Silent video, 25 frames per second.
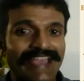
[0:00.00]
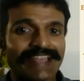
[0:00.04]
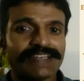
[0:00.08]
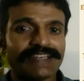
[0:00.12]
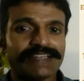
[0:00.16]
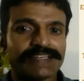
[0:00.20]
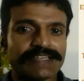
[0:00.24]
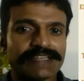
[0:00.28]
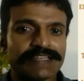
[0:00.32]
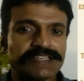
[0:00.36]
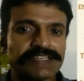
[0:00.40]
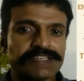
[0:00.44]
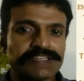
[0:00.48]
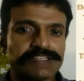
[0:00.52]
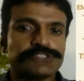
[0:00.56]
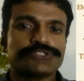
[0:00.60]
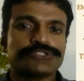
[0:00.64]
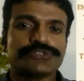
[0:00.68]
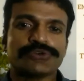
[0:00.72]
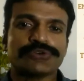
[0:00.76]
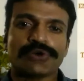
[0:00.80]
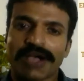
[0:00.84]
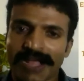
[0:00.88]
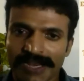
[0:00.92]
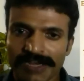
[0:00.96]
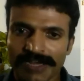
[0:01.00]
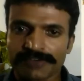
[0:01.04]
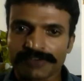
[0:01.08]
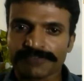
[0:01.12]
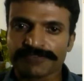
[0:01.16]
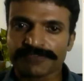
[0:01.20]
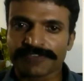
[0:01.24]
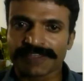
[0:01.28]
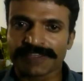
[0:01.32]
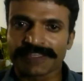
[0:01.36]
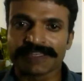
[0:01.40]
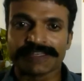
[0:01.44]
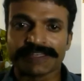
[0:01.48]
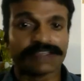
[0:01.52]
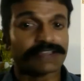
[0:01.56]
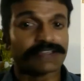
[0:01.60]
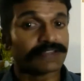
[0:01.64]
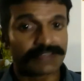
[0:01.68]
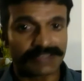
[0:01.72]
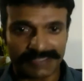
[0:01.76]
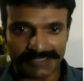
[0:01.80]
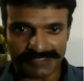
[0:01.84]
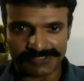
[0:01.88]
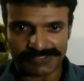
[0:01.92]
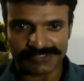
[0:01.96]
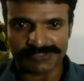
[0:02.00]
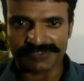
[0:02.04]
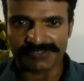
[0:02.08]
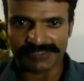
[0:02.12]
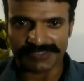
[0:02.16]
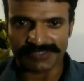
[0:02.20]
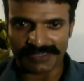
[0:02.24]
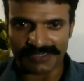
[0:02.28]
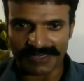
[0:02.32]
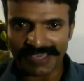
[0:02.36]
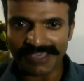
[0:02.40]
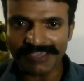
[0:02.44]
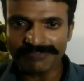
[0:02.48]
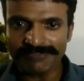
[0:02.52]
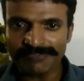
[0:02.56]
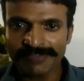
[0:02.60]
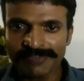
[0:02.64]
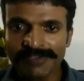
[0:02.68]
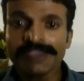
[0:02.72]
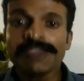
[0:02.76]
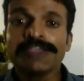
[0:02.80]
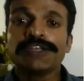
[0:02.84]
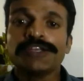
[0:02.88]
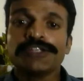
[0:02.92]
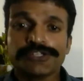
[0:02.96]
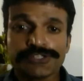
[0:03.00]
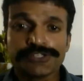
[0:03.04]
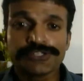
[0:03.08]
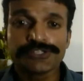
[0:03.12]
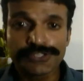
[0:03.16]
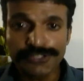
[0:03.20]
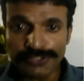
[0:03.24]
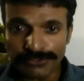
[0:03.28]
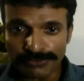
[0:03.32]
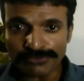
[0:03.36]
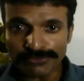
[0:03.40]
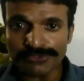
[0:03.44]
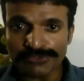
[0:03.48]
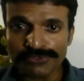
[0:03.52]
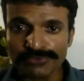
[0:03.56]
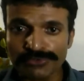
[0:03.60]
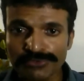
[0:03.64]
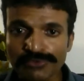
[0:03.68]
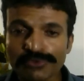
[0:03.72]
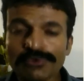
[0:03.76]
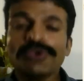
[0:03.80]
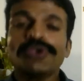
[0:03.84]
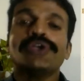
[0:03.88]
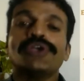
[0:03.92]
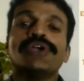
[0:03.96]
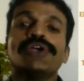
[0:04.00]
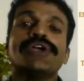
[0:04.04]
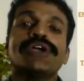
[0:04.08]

can lead to heart failure later in life due to